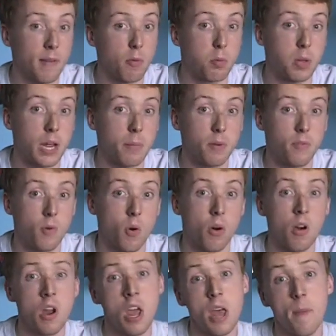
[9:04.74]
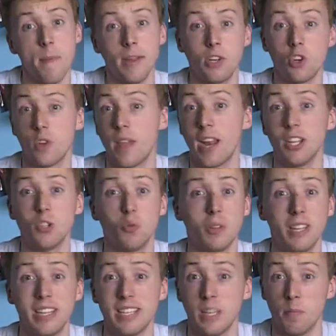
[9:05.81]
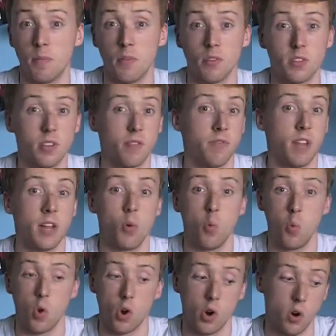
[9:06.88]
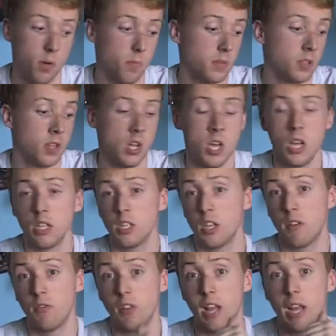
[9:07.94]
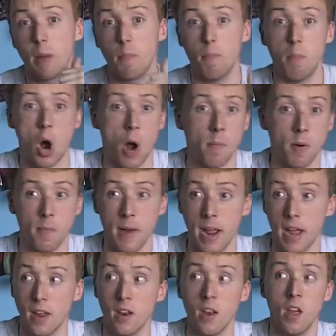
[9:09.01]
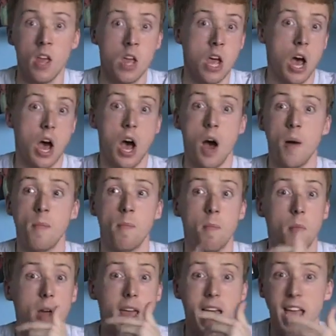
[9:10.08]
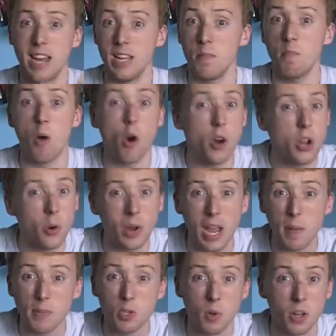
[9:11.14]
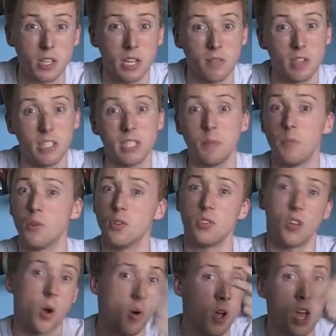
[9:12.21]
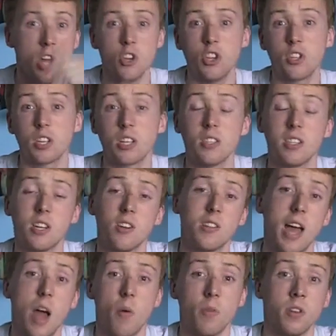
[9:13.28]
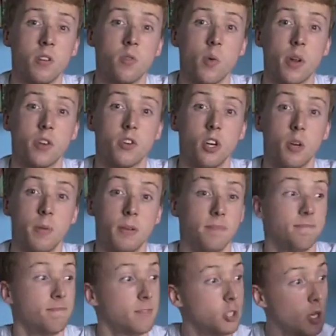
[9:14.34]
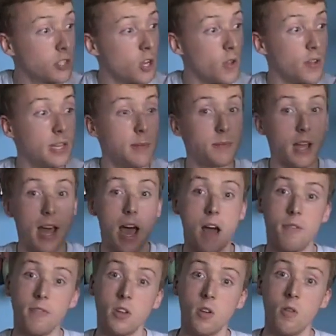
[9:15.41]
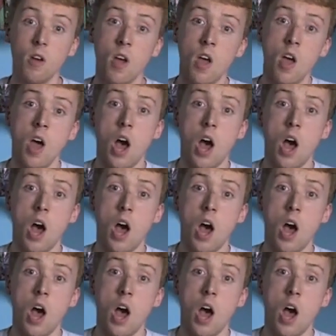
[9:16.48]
have never played before, make sure that it's really simple. Stuff like Worms, stuff like Bomberman. Any Mario game is relatively simple, so just consider that when you're throwing a tournament. So that's all the tips I have for you.